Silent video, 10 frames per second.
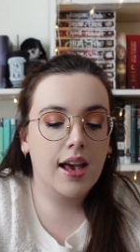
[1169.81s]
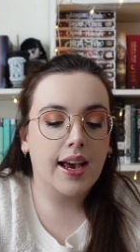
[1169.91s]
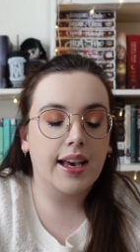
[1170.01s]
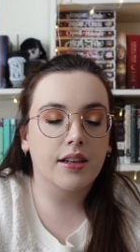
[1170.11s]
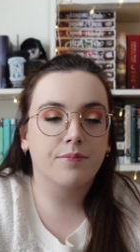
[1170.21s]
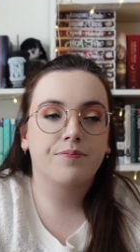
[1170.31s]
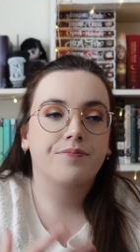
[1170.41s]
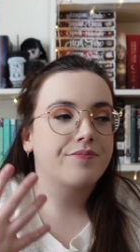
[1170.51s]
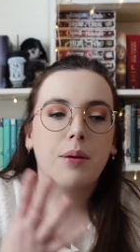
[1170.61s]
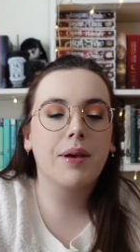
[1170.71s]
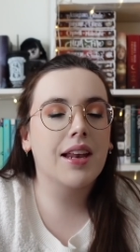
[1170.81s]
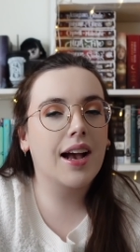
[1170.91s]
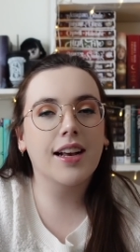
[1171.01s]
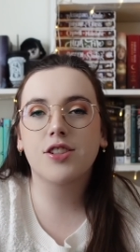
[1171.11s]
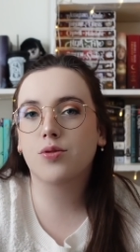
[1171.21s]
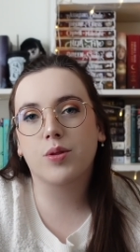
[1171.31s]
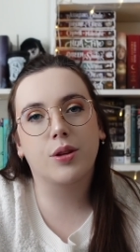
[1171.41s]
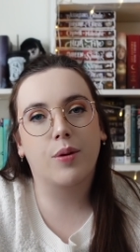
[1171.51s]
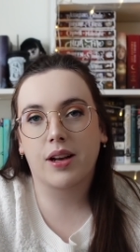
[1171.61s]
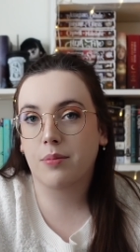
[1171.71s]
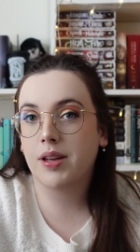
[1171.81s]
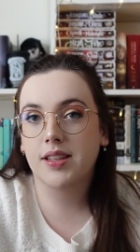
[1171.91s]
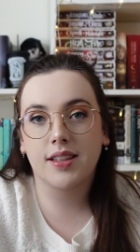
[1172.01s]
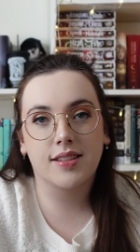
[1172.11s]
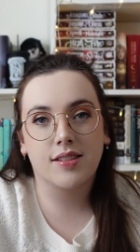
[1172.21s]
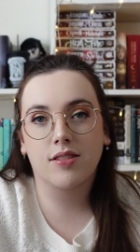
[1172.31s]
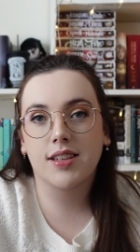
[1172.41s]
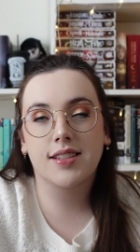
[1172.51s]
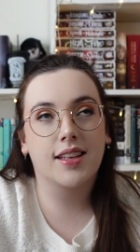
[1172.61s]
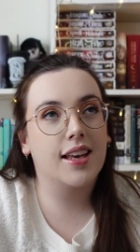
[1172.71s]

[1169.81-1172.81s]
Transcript: And man, I just really recommend this series.